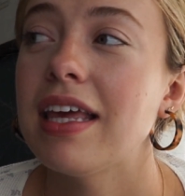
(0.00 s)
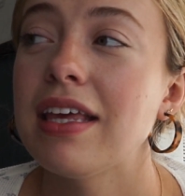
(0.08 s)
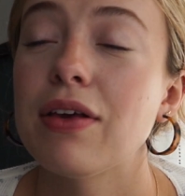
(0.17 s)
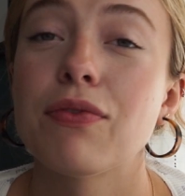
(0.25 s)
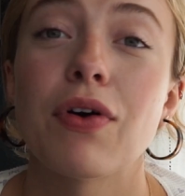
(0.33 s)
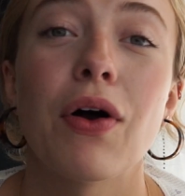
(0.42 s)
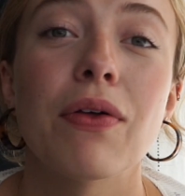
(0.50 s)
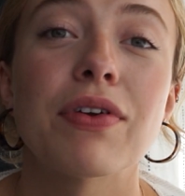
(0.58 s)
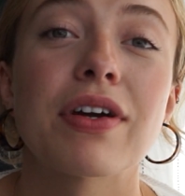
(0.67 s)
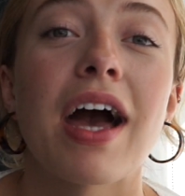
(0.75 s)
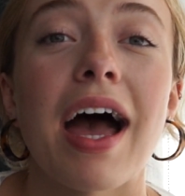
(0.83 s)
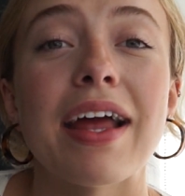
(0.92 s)
Thank you for all of
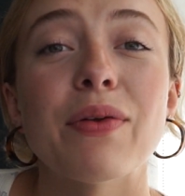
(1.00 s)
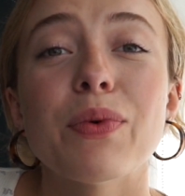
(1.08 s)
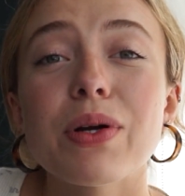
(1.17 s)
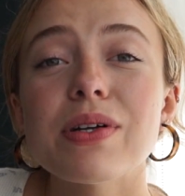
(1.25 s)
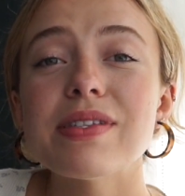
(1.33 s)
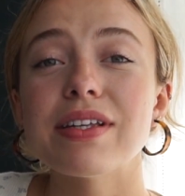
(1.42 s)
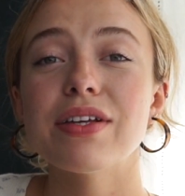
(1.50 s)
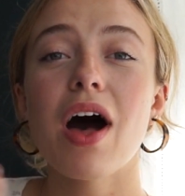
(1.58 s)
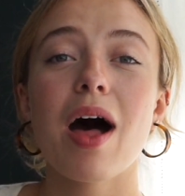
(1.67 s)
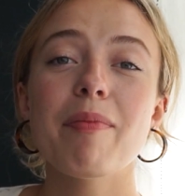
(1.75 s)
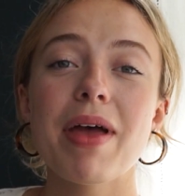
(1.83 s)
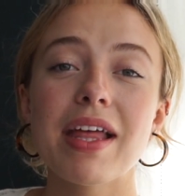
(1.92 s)
your kind words and
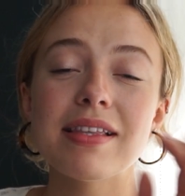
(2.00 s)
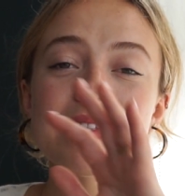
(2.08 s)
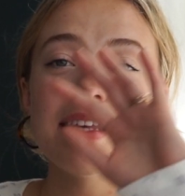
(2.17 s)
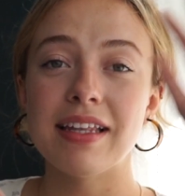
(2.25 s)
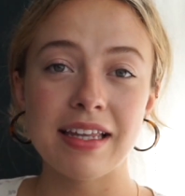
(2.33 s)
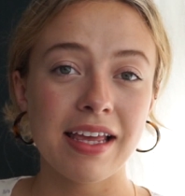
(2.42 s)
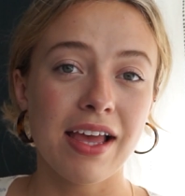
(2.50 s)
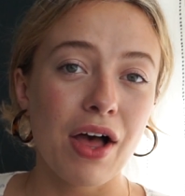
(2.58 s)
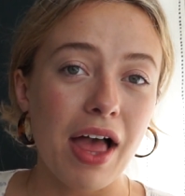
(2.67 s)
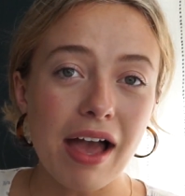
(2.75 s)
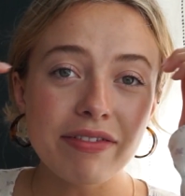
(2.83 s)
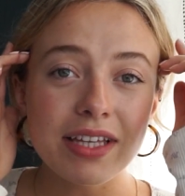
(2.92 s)
comments and
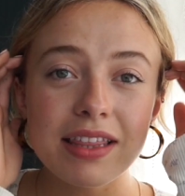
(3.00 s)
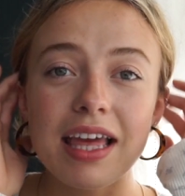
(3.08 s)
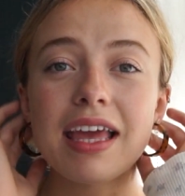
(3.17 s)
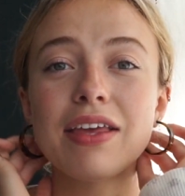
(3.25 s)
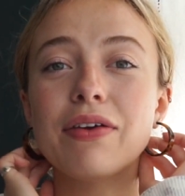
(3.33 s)
everything.